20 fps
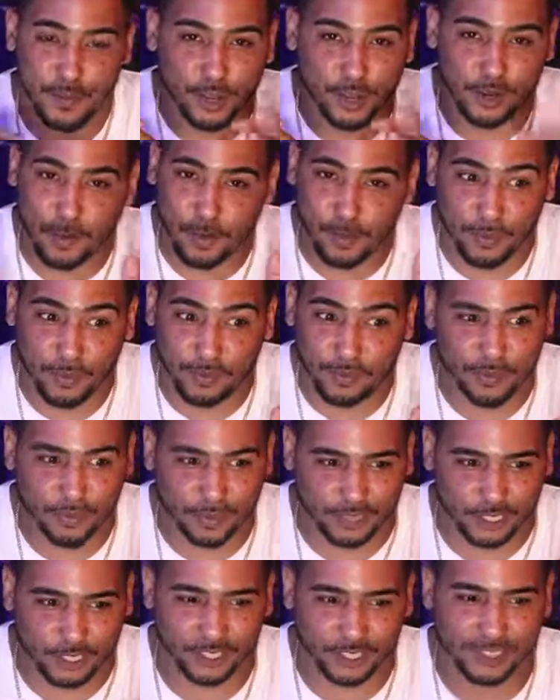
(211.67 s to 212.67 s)

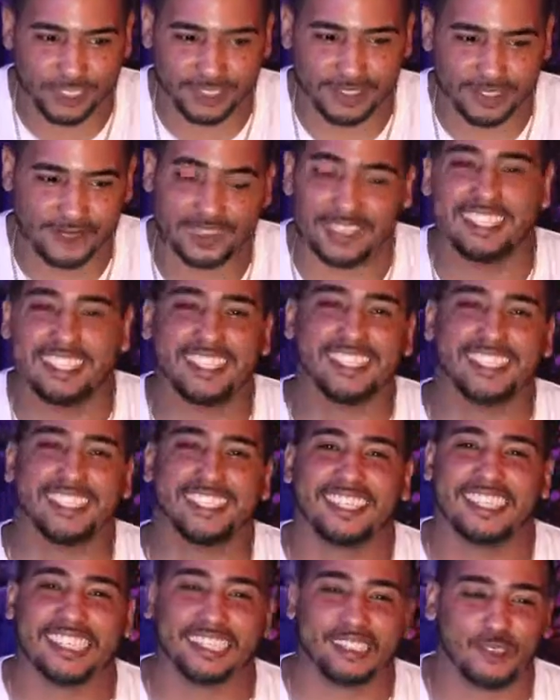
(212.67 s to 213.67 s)
proficient with these
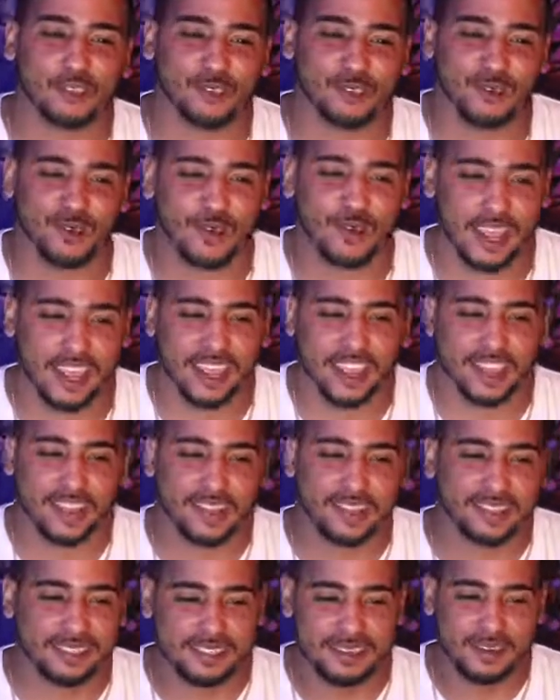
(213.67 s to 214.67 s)
things. So
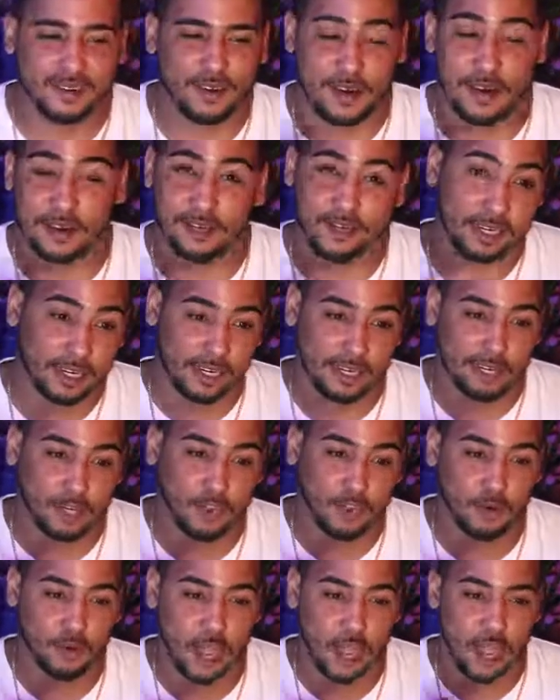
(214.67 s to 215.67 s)
to you
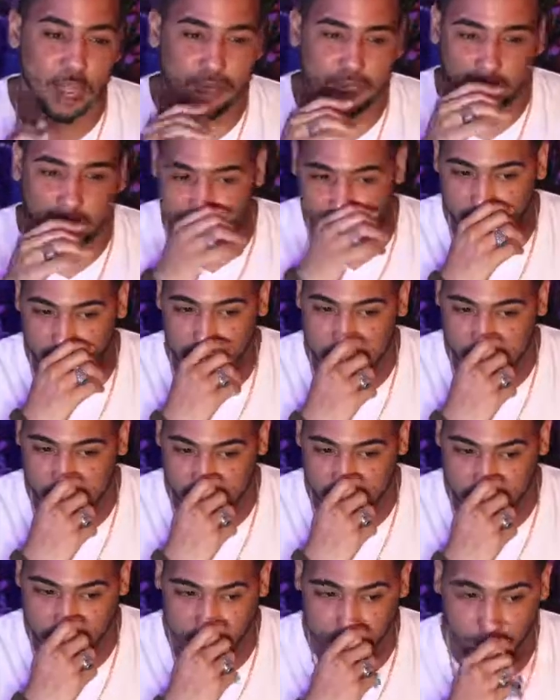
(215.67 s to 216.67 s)
guys, this might be a
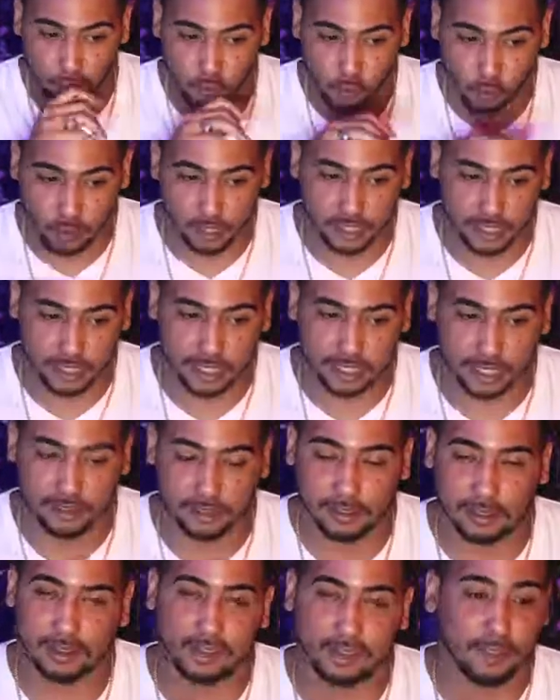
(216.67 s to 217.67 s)
small deal.
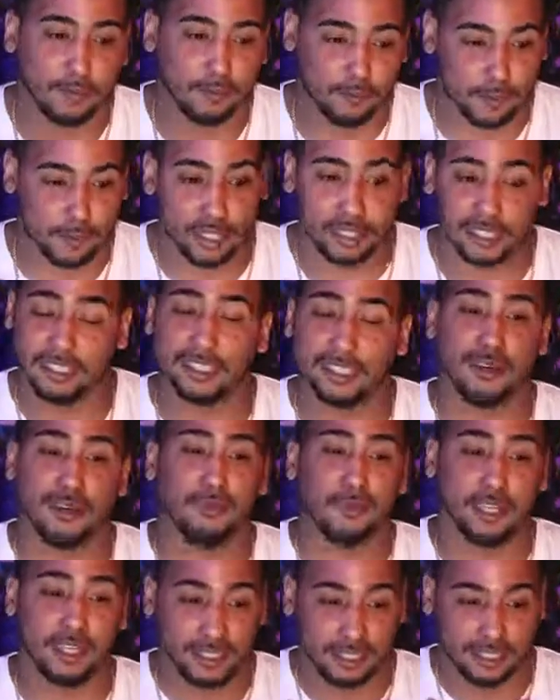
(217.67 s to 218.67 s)
To me, this is a big
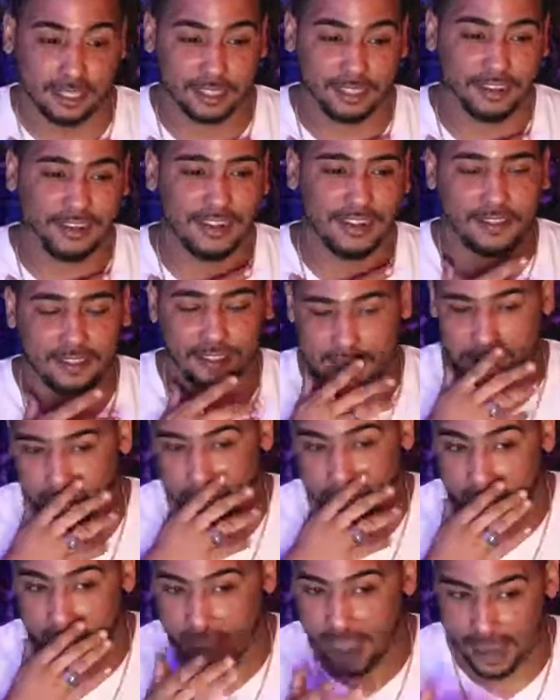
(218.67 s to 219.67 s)
deal. That
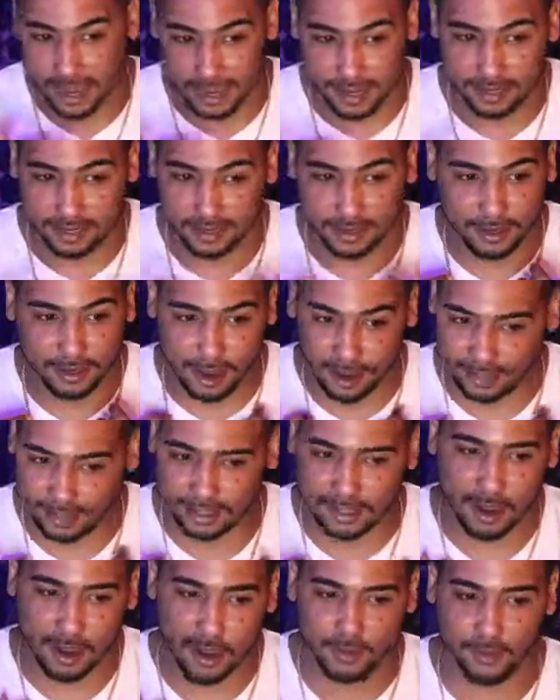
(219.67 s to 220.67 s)
I got the
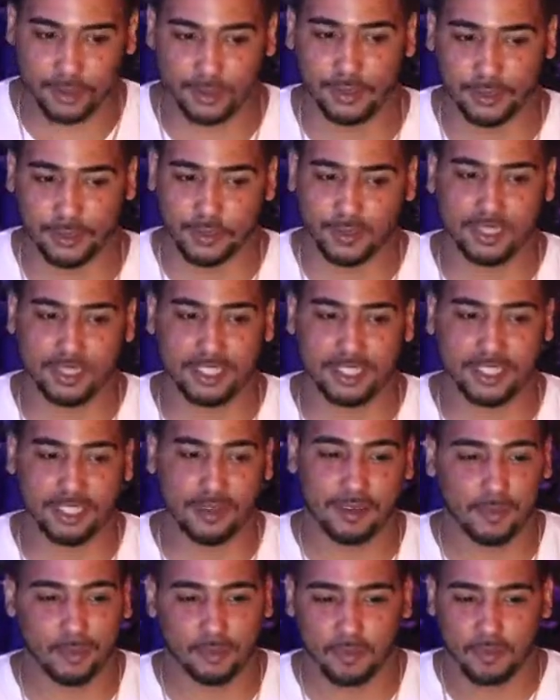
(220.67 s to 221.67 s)
opportunity
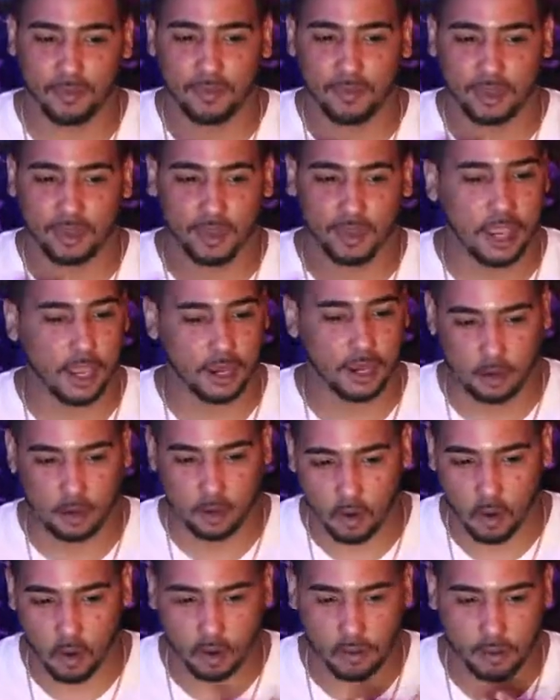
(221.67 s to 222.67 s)
and
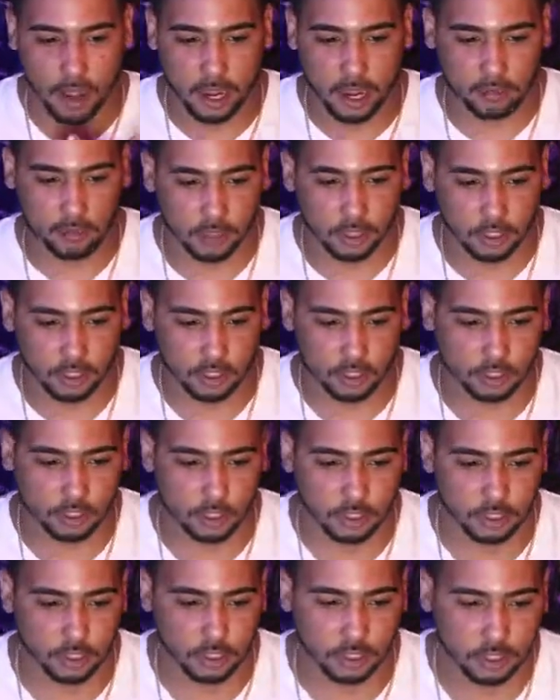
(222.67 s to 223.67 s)
all my
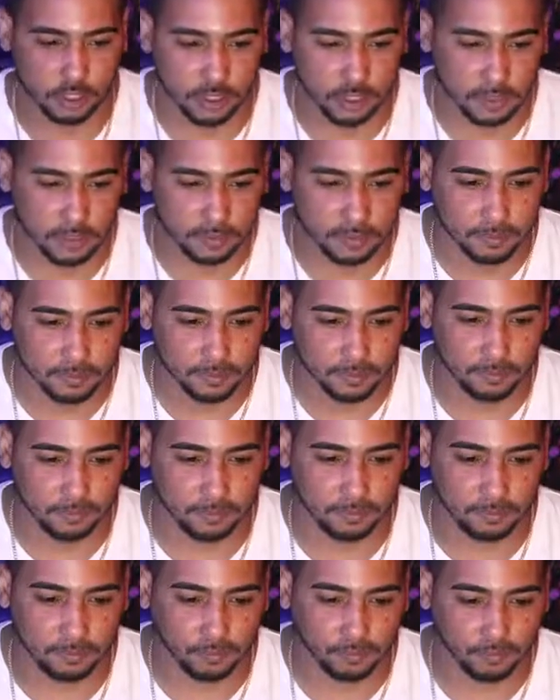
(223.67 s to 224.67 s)
research
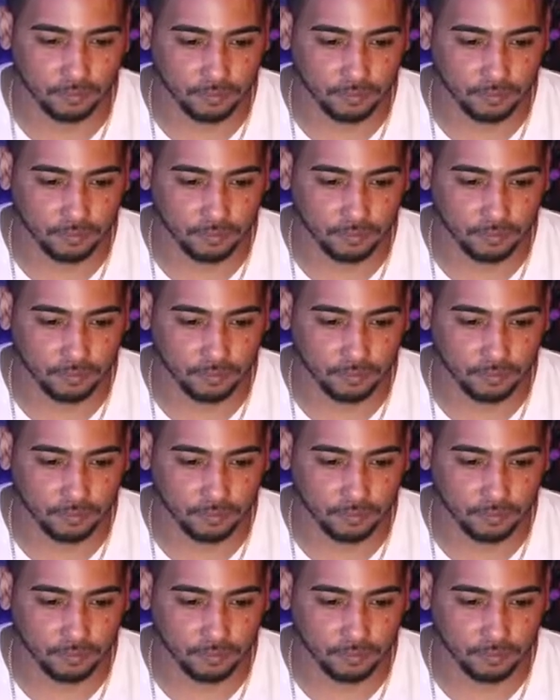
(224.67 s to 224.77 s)
on